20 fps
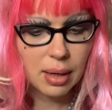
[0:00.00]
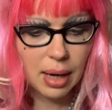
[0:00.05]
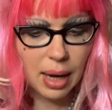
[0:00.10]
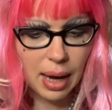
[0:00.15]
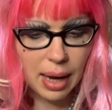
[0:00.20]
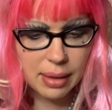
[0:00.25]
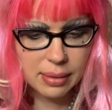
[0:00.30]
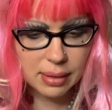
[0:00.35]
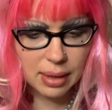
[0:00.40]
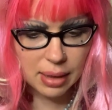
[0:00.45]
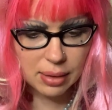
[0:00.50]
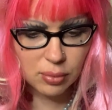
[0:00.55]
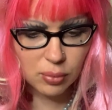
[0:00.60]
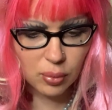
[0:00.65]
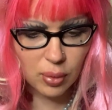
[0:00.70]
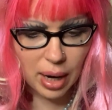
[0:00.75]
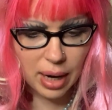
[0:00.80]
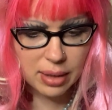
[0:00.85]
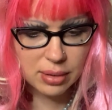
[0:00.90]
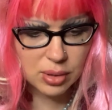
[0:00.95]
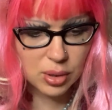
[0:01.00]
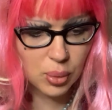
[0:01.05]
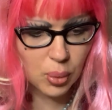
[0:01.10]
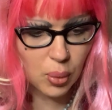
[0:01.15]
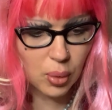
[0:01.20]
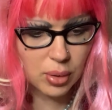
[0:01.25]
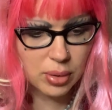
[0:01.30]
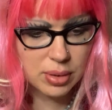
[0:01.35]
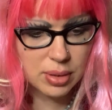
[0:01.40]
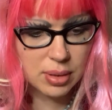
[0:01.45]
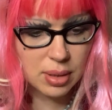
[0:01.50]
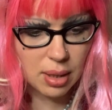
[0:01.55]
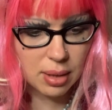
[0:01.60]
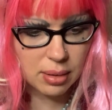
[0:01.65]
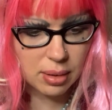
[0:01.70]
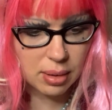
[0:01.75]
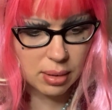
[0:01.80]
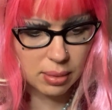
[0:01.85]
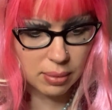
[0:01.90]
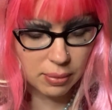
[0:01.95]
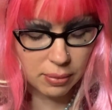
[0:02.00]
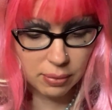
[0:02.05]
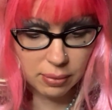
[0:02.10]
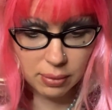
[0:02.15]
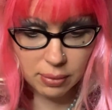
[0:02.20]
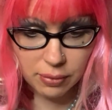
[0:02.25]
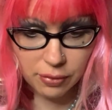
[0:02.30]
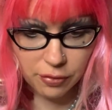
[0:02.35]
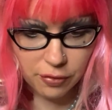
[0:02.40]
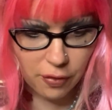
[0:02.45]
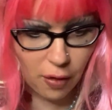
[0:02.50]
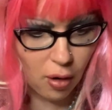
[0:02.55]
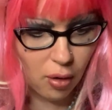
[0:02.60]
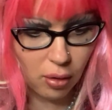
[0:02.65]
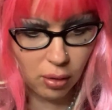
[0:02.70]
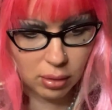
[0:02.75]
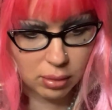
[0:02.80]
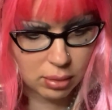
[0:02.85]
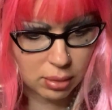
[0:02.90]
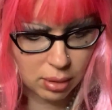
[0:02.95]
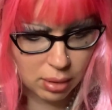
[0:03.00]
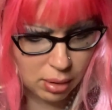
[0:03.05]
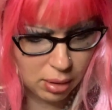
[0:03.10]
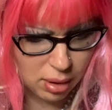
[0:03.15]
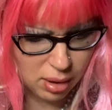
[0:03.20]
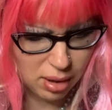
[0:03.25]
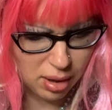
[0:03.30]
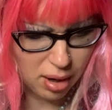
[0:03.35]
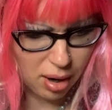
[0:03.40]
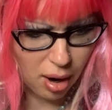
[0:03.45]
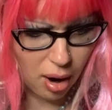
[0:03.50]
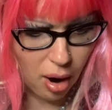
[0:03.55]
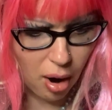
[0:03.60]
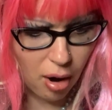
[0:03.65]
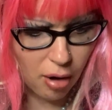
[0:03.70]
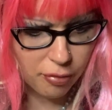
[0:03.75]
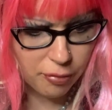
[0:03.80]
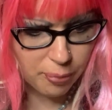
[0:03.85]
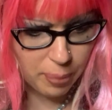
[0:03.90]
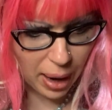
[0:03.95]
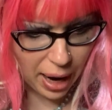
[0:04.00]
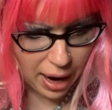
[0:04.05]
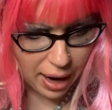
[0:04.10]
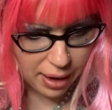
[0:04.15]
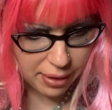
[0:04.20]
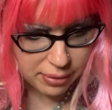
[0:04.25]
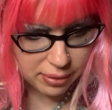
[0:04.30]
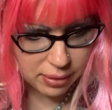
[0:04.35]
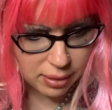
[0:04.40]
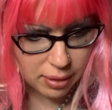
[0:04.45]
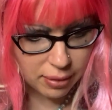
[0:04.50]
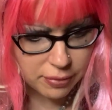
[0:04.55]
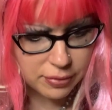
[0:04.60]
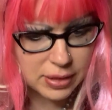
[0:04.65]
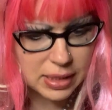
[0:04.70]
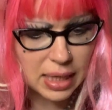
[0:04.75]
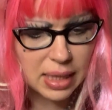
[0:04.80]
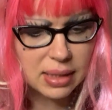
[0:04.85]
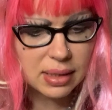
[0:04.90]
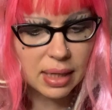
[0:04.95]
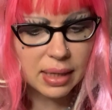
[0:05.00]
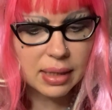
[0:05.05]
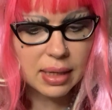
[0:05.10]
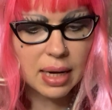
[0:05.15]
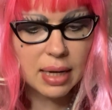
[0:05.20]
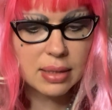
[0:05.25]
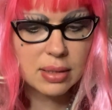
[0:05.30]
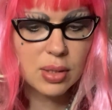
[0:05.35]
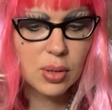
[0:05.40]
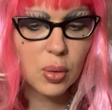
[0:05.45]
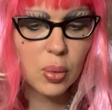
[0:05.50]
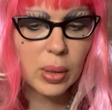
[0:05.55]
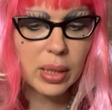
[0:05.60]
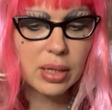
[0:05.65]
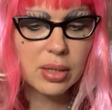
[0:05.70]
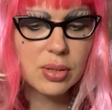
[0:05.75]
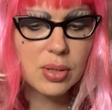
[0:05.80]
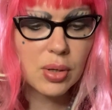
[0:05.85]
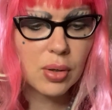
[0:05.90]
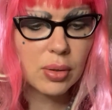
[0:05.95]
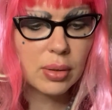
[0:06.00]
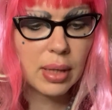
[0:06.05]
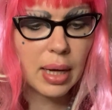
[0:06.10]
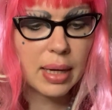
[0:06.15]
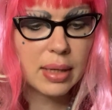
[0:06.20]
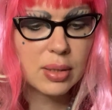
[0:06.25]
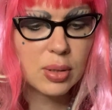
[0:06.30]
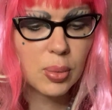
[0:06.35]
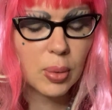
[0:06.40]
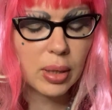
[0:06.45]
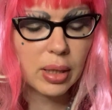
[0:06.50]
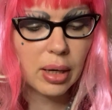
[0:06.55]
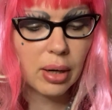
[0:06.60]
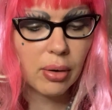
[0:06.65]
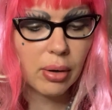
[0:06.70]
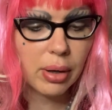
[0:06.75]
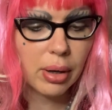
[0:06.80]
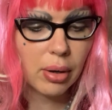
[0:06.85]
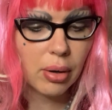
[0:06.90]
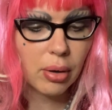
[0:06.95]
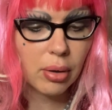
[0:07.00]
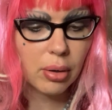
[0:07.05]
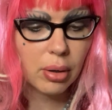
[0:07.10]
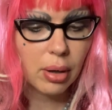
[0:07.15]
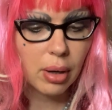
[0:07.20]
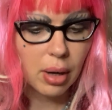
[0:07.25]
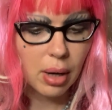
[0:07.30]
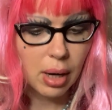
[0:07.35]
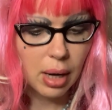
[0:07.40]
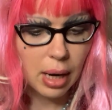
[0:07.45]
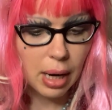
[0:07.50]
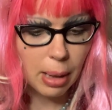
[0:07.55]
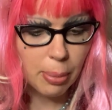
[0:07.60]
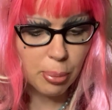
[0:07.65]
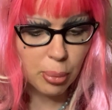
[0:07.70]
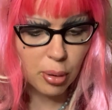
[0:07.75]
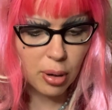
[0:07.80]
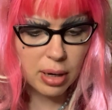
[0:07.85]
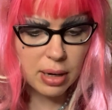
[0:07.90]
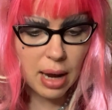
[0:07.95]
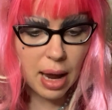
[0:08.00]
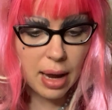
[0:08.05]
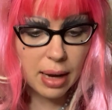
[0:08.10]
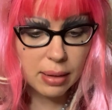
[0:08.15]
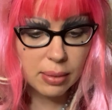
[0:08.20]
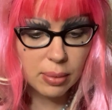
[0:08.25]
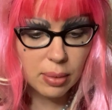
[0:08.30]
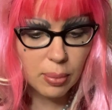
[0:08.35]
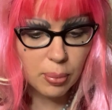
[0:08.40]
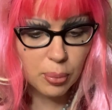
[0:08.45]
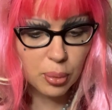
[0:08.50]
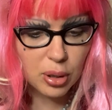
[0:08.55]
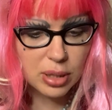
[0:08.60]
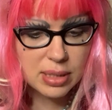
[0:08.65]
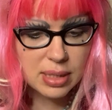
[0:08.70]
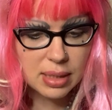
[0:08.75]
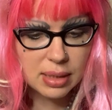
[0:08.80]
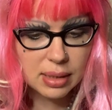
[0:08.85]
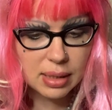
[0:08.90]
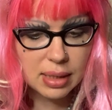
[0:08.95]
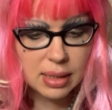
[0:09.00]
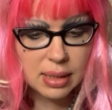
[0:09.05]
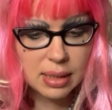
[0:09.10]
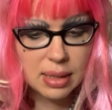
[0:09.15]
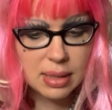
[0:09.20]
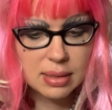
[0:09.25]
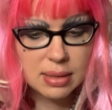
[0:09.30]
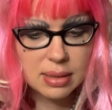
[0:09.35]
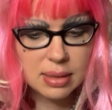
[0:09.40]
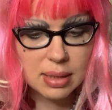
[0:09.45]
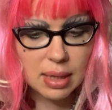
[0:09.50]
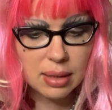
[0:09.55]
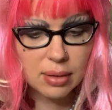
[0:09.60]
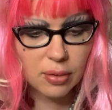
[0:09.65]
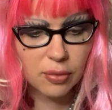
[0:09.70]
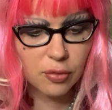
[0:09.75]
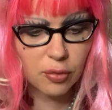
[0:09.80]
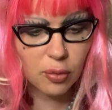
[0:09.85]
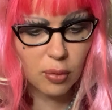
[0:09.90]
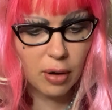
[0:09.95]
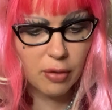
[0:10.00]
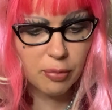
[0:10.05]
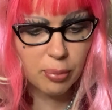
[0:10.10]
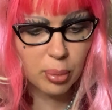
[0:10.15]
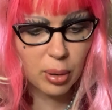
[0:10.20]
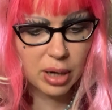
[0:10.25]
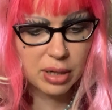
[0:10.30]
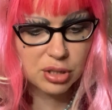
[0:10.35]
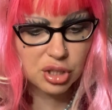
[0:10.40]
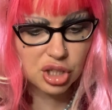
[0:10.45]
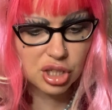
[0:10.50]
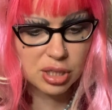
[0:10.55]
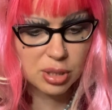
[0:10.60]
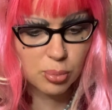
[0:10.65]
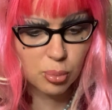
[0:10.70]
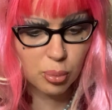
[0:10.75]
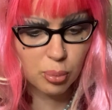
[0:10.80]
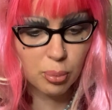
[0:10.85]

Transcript: and then ran towards the far off path of daylight as quick as her legs would carry her. And presently, instead of rough branches